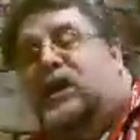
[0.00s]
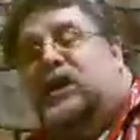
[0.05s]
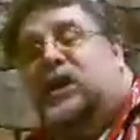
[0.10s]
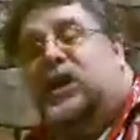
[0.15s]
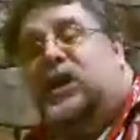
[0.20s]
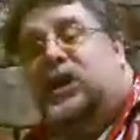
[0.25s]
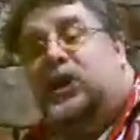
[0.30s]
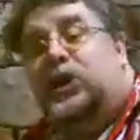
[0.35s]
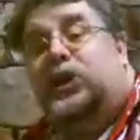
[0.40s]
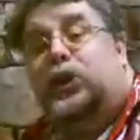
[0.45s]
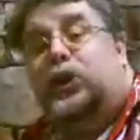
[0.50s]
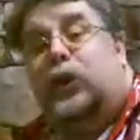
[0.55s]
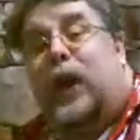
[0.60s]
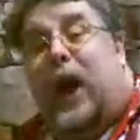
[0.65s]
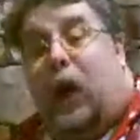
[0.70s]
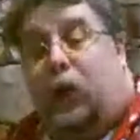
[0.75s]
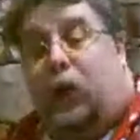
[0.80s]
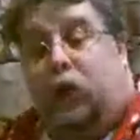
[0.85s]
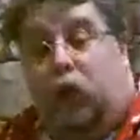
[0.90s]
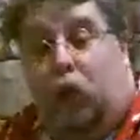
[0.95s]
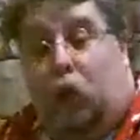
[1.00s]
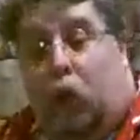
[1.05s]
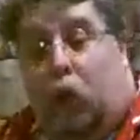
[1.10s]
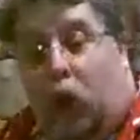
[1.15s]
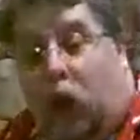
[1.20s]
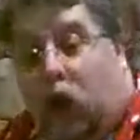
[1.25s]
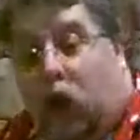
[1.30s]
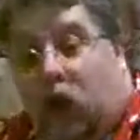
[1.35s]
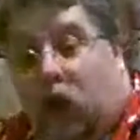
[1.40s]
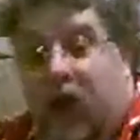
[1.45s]
teaches you how to
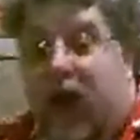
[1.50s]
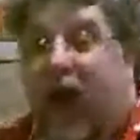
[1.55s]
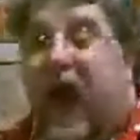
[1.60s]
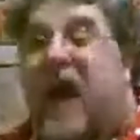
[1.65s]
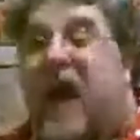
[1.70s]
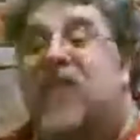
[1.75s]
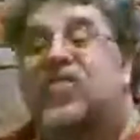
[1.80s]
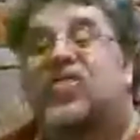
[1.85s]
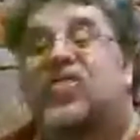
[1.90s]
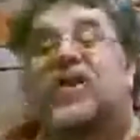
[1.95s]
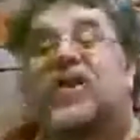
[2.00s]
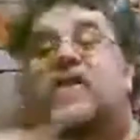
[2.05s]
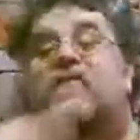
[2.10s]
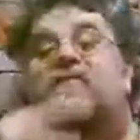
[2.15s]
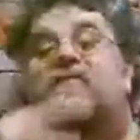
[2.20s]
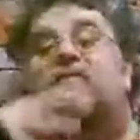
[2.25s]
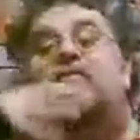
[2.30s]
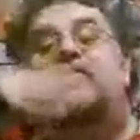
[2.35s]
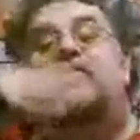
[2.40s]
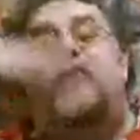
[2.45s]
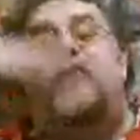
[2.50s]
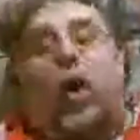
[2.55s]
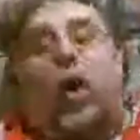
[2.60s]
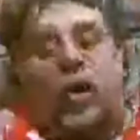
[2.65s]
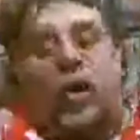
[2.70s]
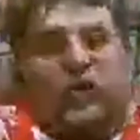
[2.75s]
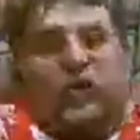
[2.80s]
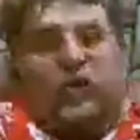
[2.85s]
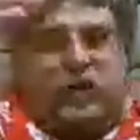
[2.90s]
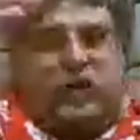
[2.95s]
work at the
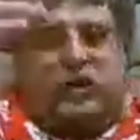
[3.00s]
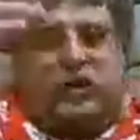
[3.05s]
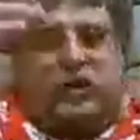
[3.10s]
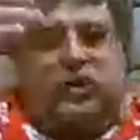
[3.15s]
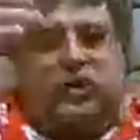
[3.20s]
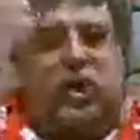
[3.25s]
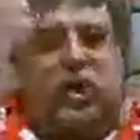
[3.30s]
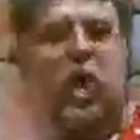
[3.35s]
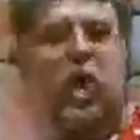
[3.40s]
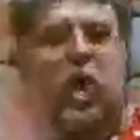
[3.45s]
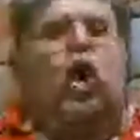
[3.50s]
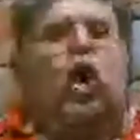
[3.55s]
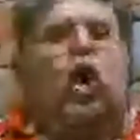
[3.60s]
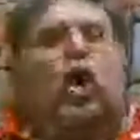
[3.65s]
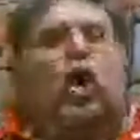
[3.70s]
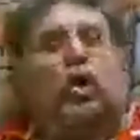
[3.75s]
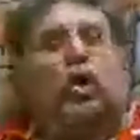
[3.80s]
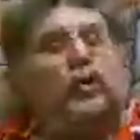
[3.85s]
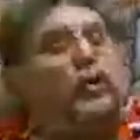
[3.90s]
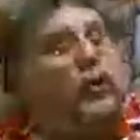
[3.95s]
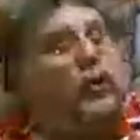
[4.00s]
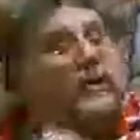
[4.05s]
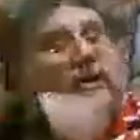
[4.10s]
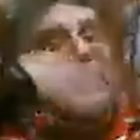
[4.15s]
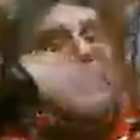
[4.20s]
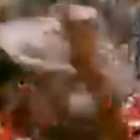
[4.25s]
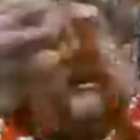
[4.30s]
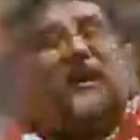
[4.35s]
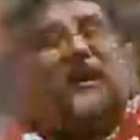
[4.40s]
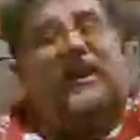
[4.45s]
farthest. So
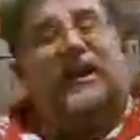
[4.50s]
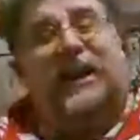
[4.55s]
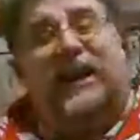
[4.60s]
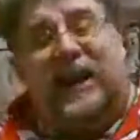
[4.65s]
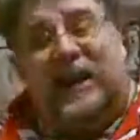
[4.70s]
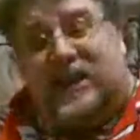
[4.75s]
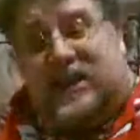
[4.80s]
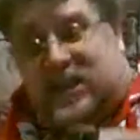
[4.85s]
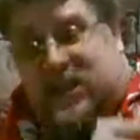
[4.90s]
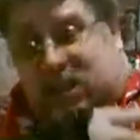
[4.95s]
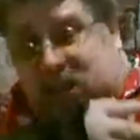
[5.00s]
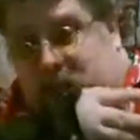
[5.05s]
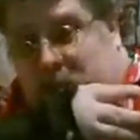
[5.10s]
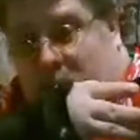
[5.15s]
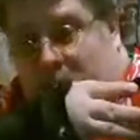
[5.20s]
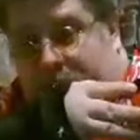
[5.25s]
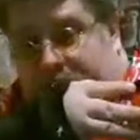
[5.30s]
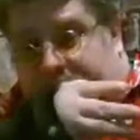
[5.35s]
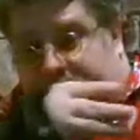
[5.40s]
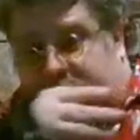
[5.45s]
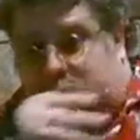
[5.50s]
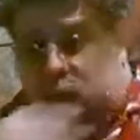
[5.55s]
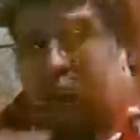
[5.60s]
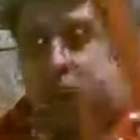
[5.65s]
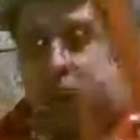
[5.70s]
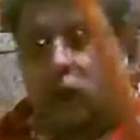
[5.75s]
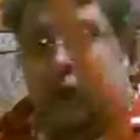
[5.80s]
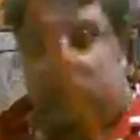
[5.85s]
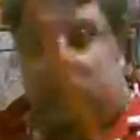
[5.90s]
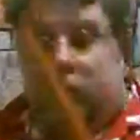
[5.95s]
it's the least
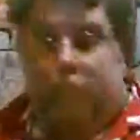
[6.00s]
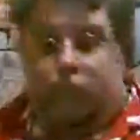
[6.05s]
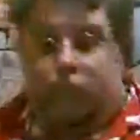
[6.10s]
comfortable.